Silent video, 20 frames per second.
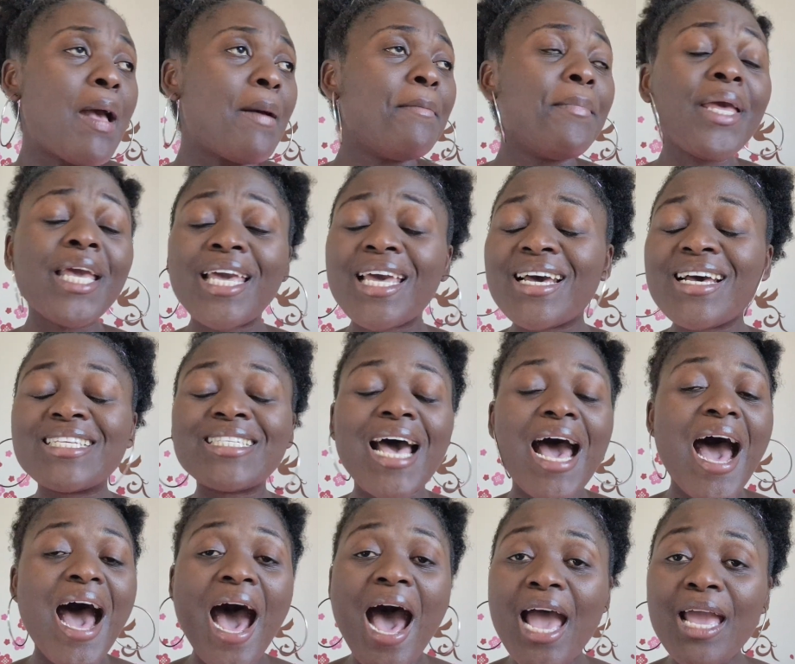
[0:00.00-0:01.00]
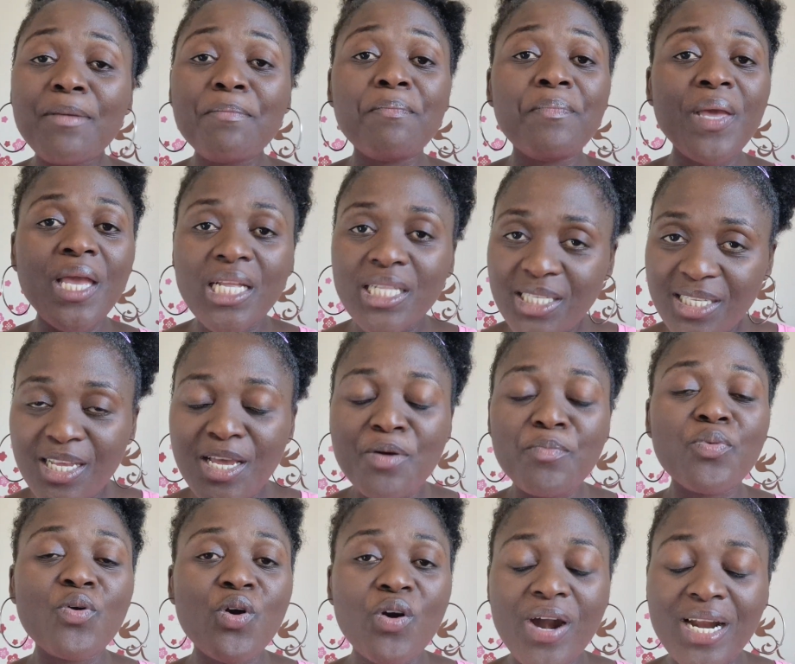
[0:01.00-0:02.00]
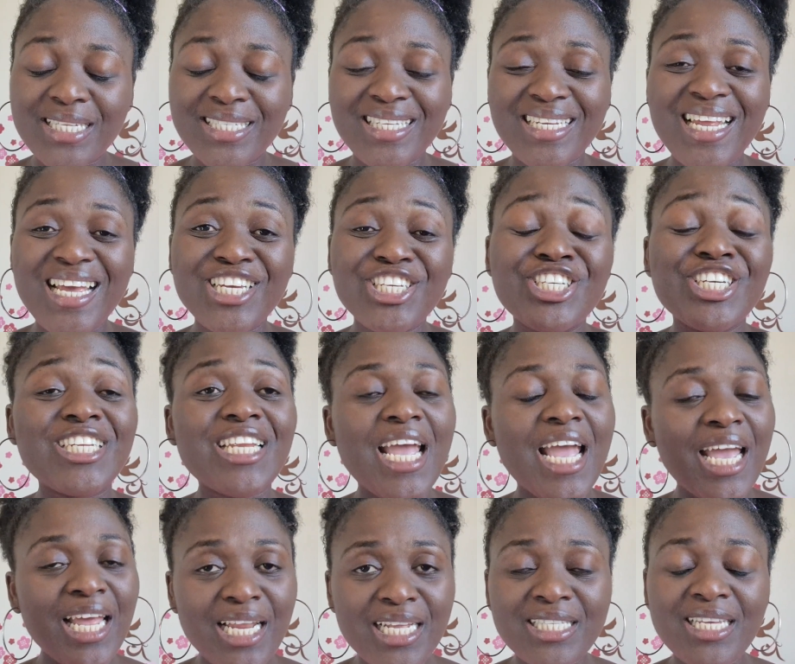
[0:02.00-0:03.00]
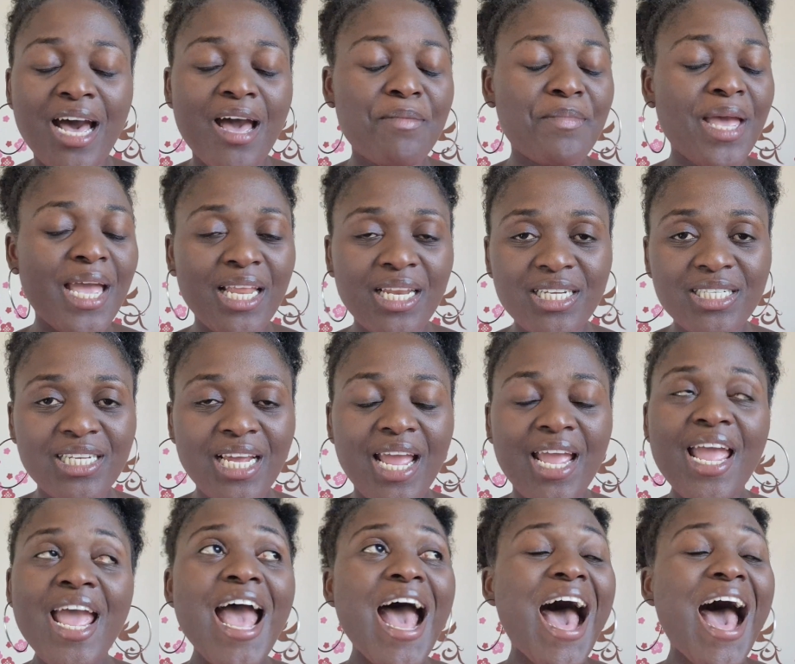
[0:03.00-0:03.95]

because I beat procrastination anytime, any day.